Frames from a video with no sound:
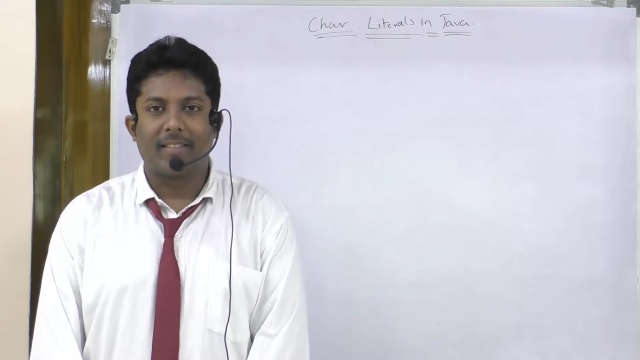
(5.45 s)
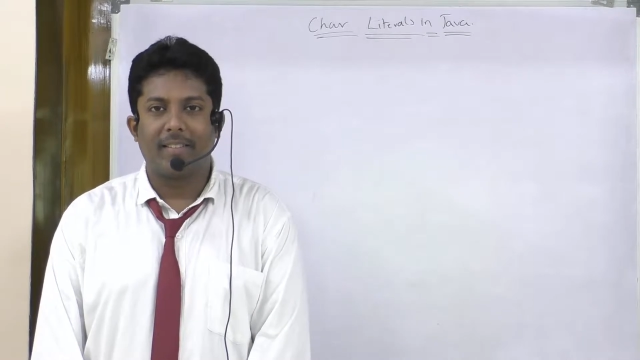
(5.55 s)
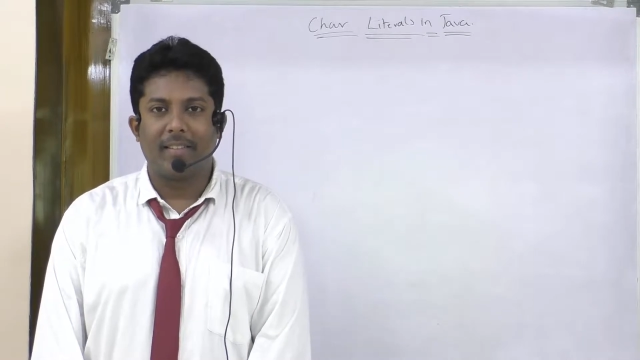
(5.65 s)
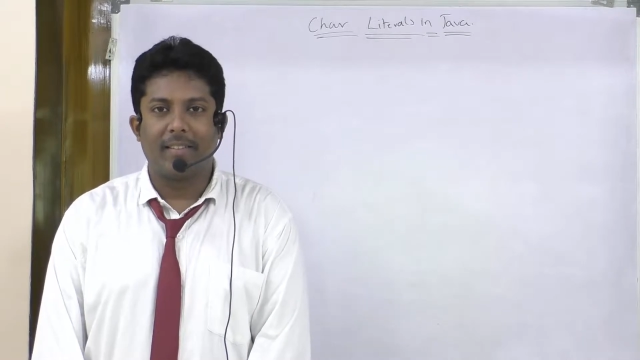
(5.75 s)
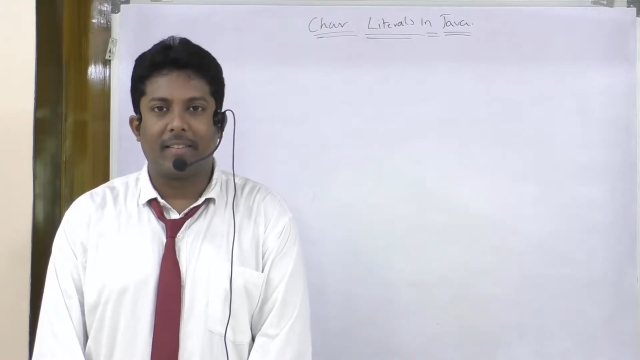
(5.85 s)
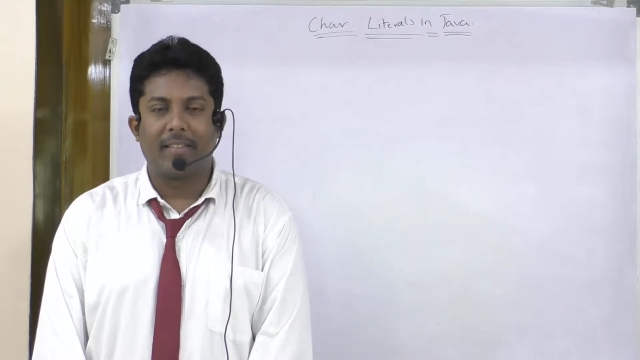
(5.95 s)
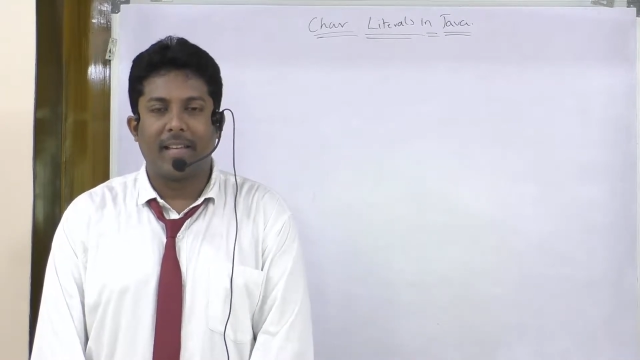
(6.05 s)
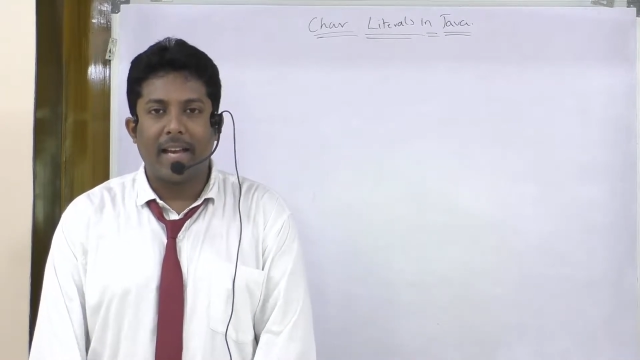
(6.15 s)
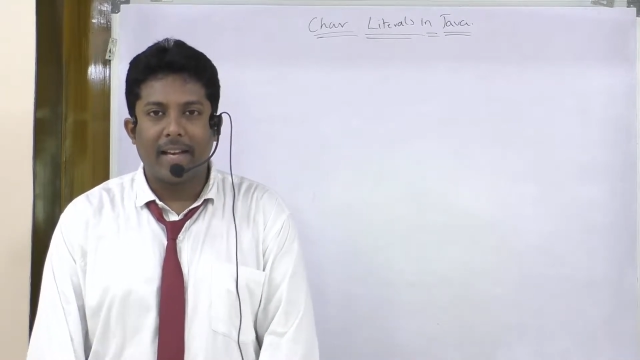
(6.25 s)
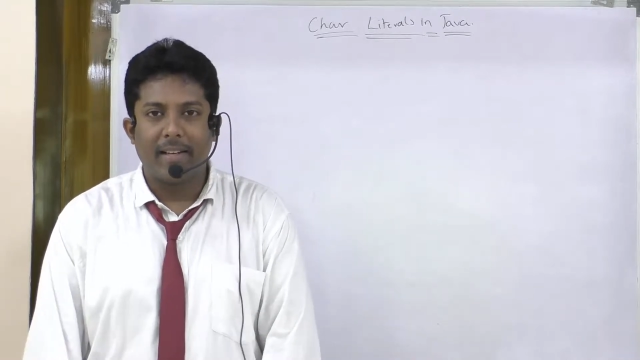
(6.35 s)
the
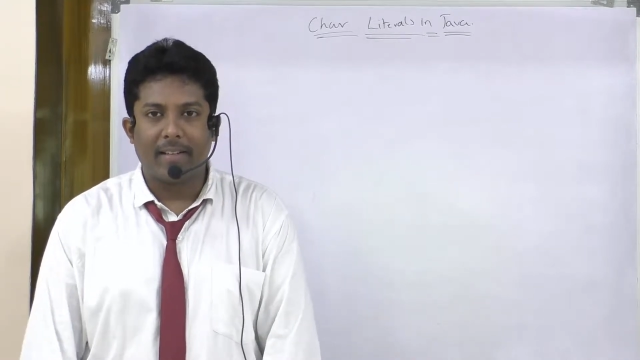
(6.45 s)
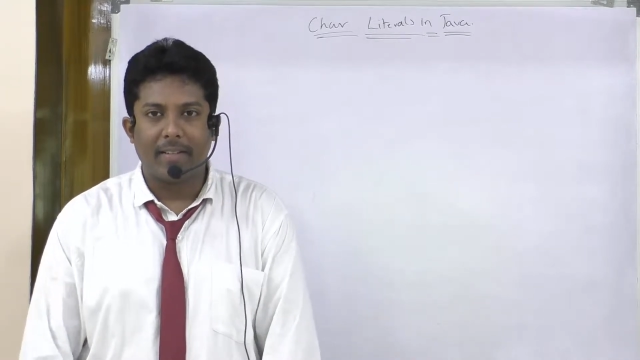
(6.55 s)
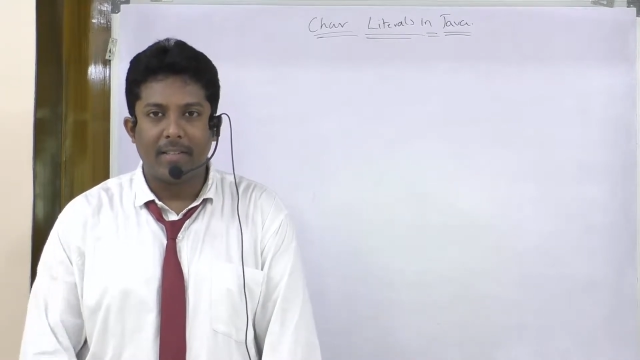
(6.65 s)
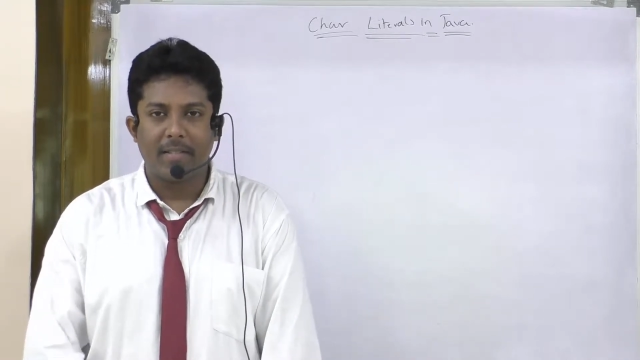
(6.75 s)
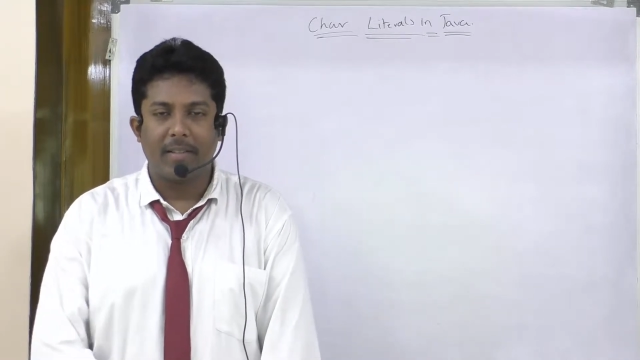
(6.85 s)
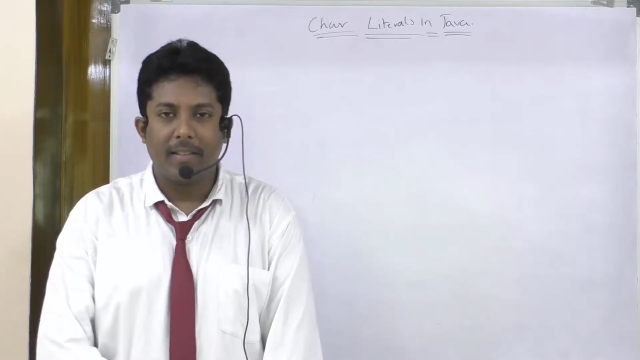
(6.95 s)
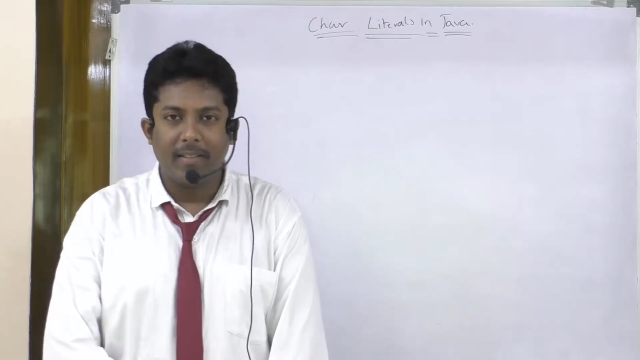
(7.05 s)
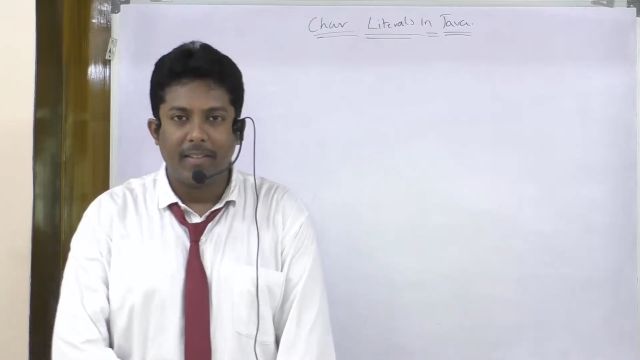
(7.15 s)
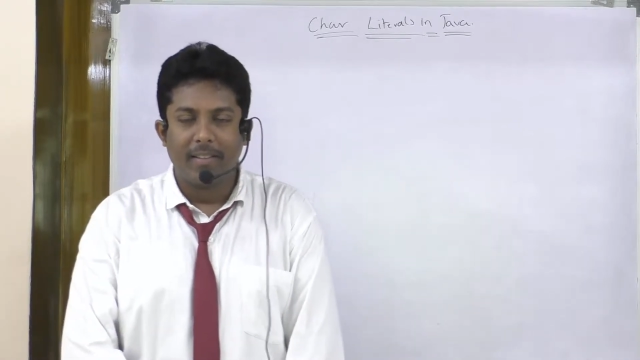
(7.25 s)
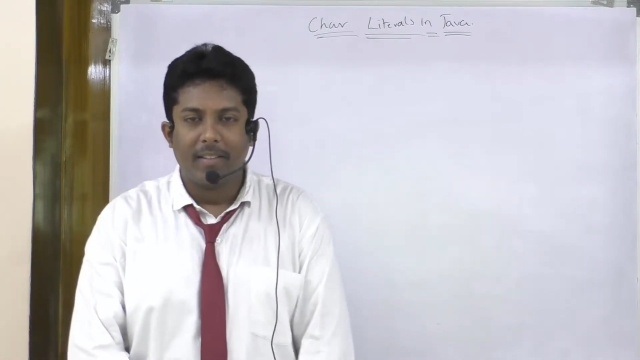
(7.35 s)
char literals in
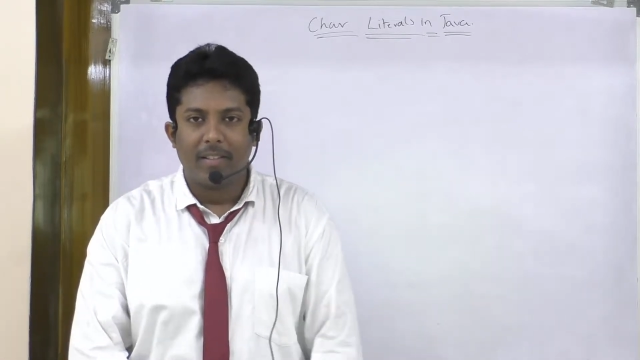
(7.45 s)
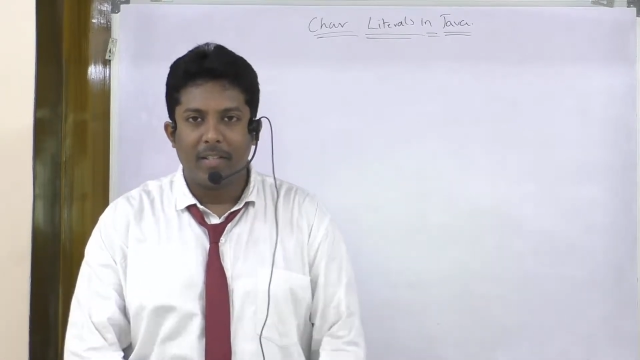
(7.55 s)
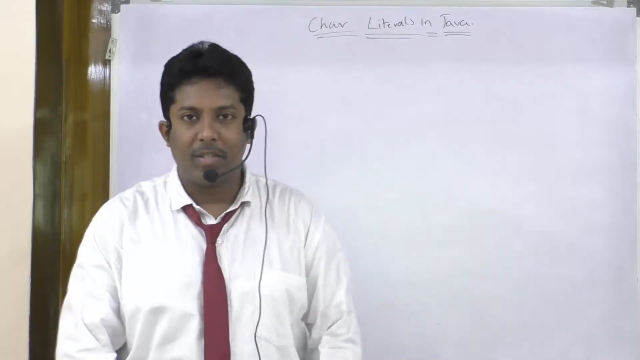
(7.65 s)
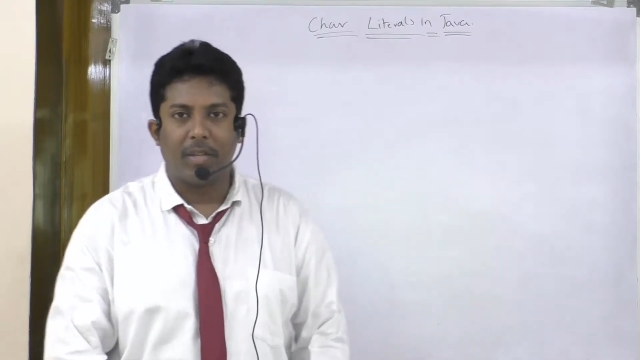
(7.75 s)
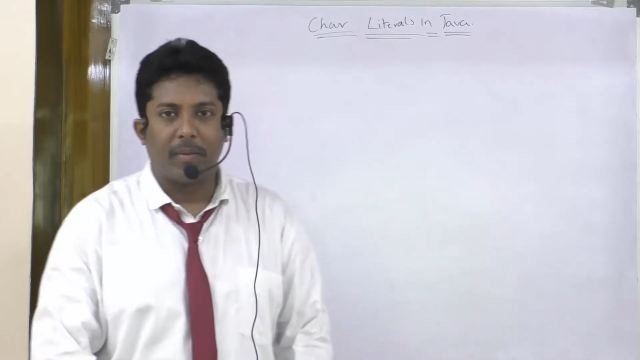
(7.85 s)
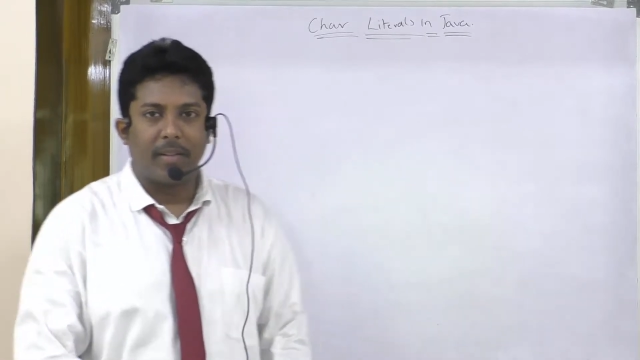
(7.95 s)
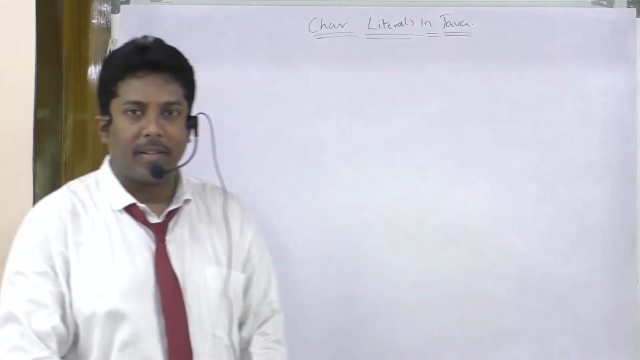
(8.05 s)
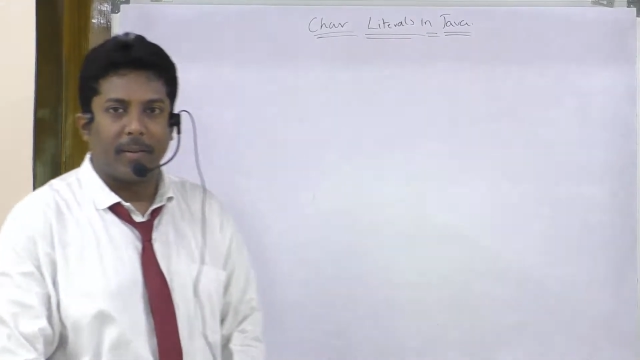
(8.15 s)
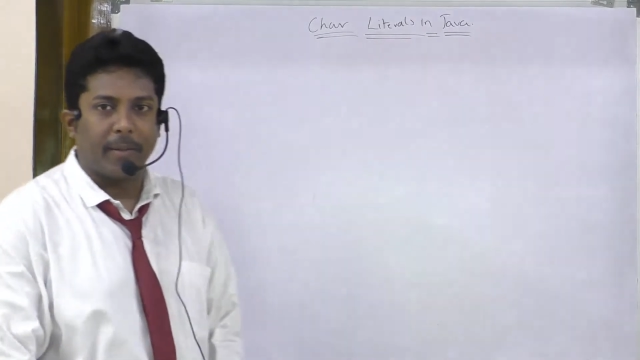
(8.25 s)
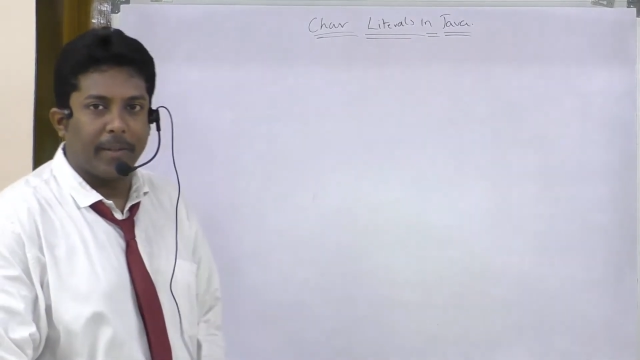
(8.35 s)
Java.
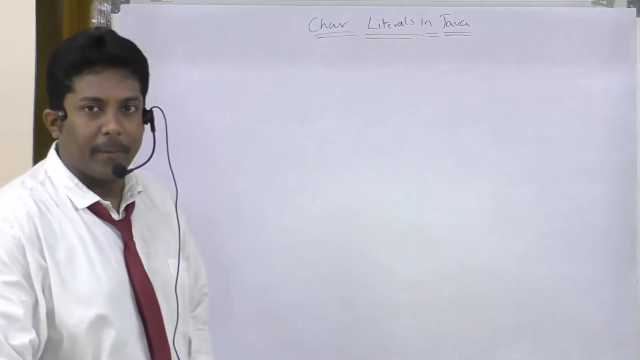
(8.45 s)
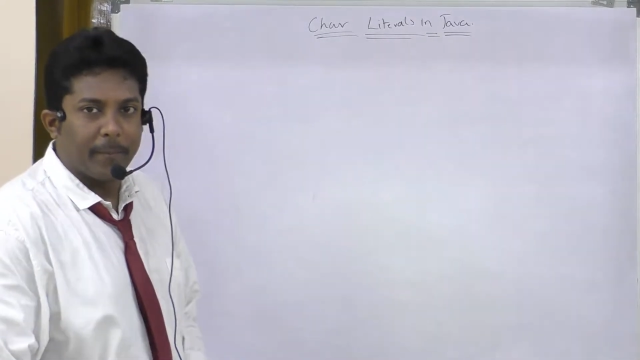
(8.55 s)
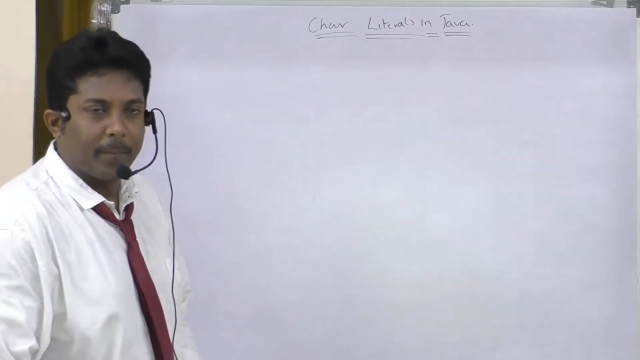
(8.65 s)
Okay.